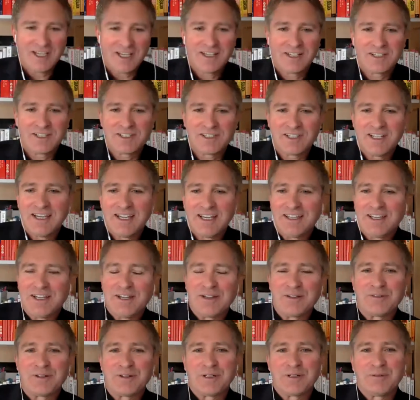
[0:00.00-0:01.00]
it is now,
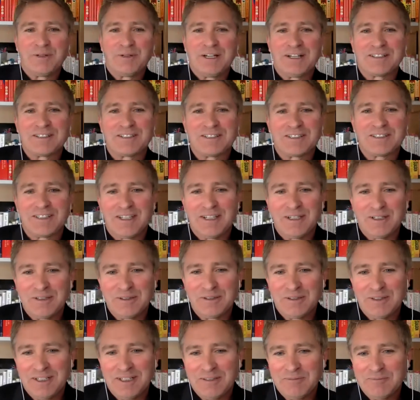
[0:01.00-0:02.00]
though, very much.
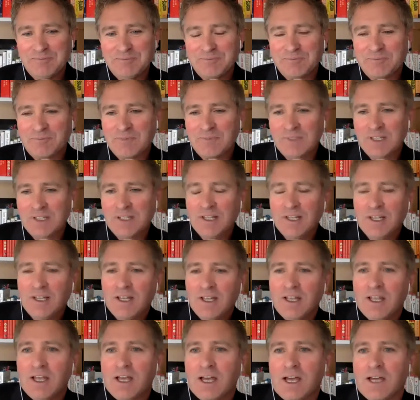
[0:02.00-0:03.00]
So,
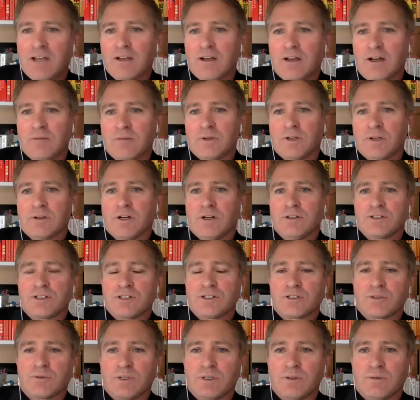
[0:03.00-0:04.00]
Look, I'm
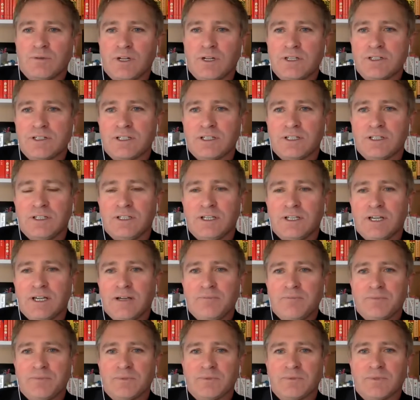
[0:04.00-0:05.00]
conscious we're actually
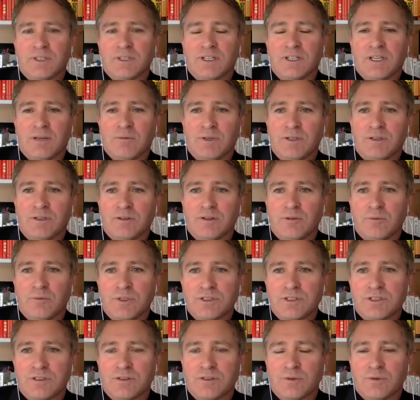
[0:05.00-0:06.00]
coming
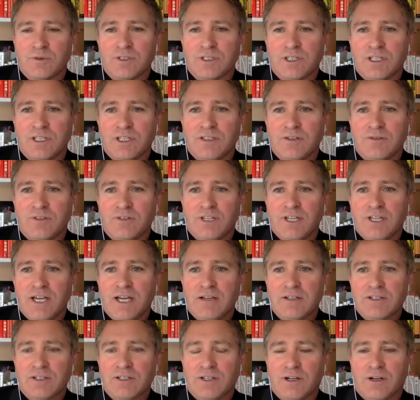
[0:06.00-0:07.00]
almost towards the end of the
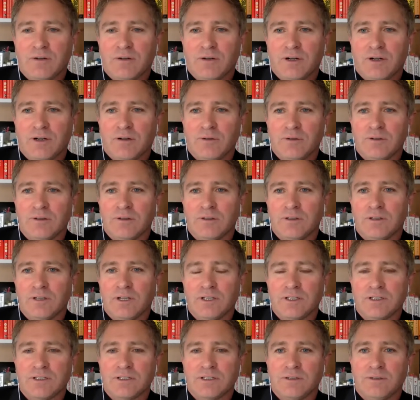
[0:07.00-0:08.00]
hour, so I'll
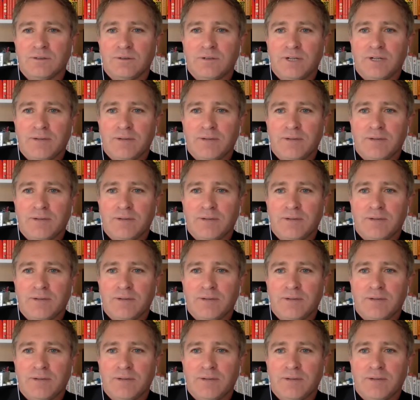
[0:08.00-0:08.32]
like to